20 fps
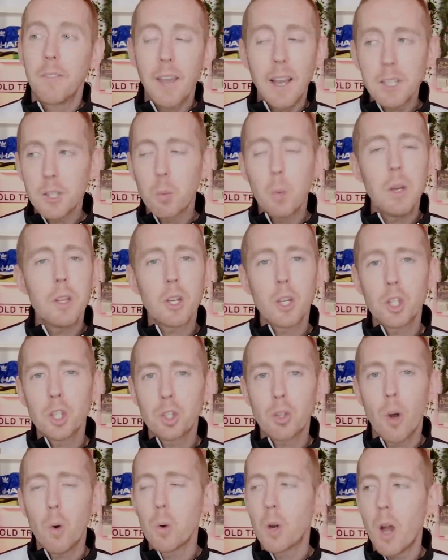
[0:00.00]
That's where the
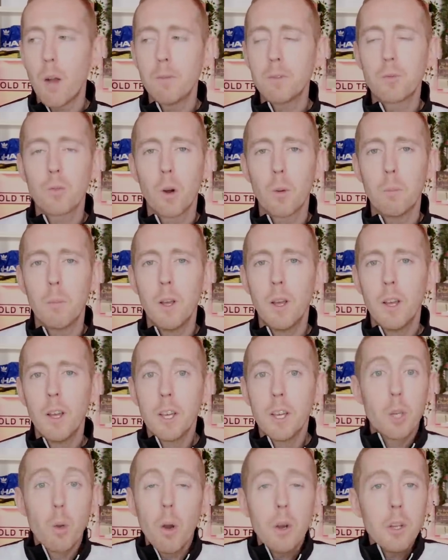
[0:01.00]
control comes from.
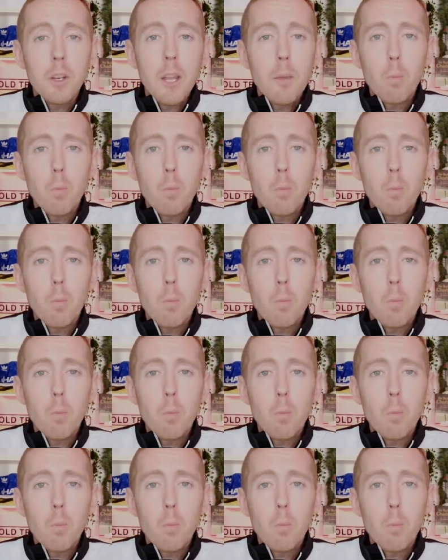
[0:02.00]
You only